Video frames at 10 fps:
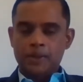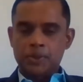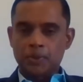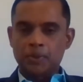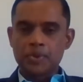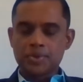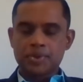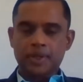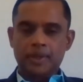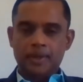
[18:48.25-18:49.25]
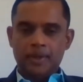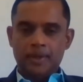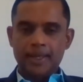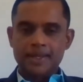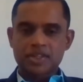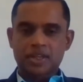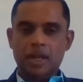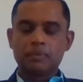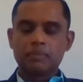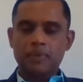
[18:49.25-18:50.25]
toes,
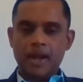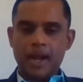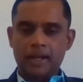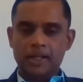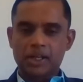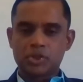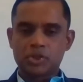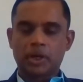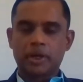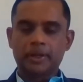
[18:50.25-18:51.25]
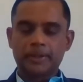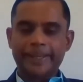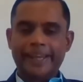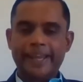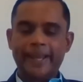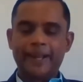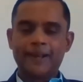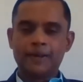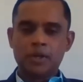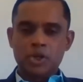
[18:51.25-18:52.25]
instep, ankle joint, heel,
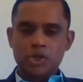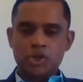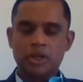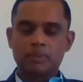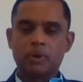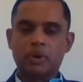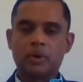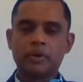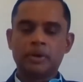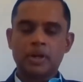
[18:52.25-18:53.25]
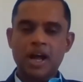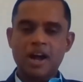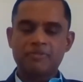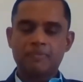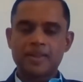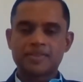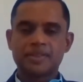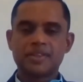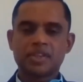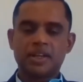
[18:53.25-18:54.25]
shin bone, half
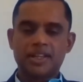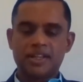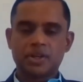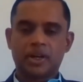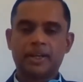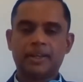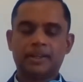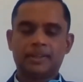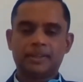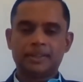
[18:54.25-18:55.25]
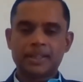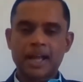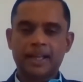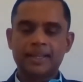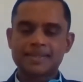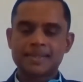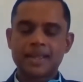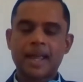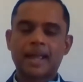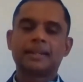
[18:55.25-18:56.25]
muscles, knee joint, thighs,
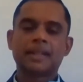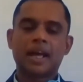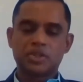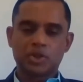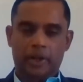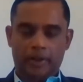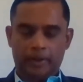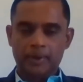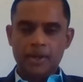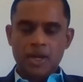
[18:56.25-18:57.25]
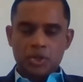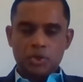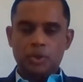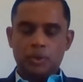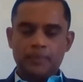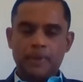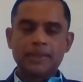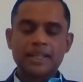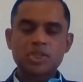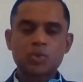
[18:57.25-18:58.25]
and thigh joint. So in
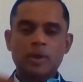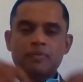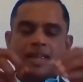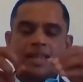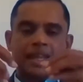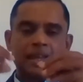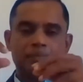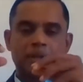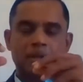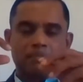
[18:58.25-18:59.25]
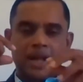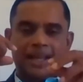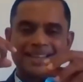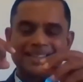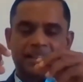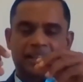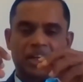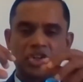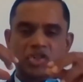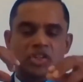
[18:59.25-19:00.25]
this way, we keep the mind's
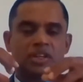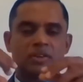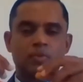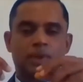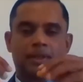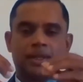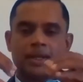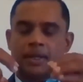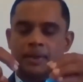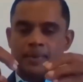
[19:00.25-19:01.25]
attention with the,